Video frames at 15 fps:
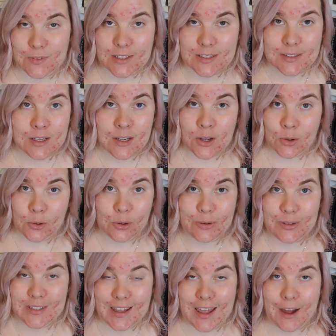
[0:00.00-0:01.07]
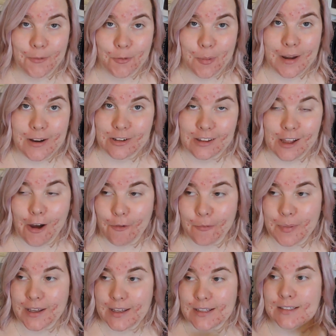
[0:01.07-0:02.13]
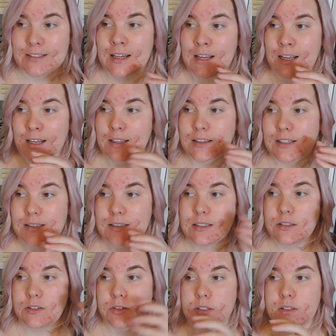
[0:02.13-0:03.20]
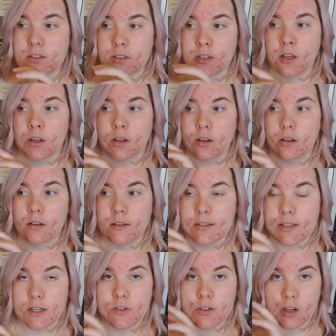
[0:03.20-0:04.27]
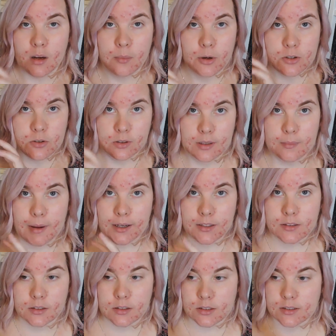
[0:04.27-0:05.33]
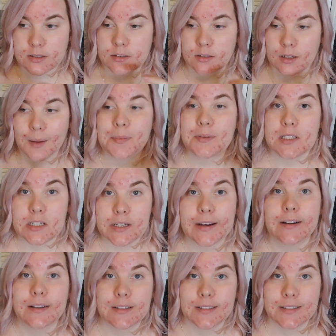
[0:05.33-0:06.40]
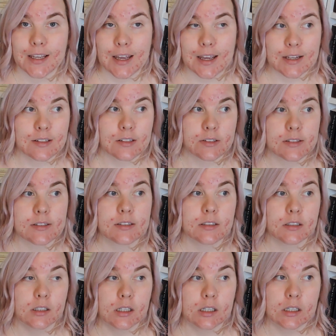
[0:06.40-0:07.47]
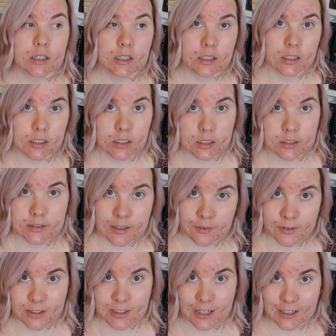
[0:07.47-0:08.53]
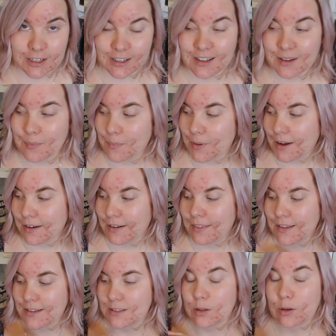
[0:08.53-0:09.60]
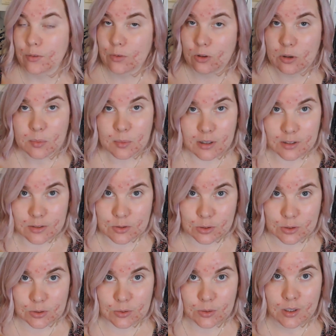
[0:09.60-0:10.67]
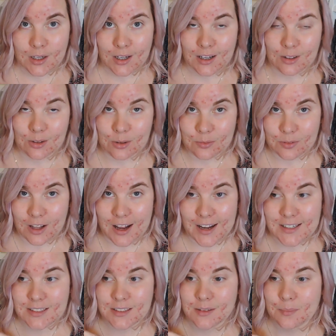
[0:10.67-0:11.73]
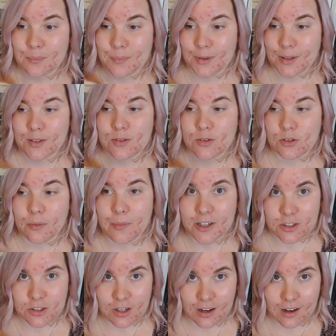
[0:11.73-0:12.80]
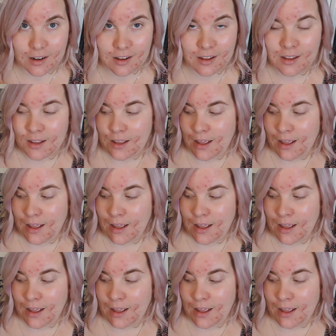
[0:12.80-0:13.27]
of this could also count for made you laugh, because this is just such an emotional impact, just ups and downs and just devastating. But there's a lot of humour in it too, a lot of light, but so much dark.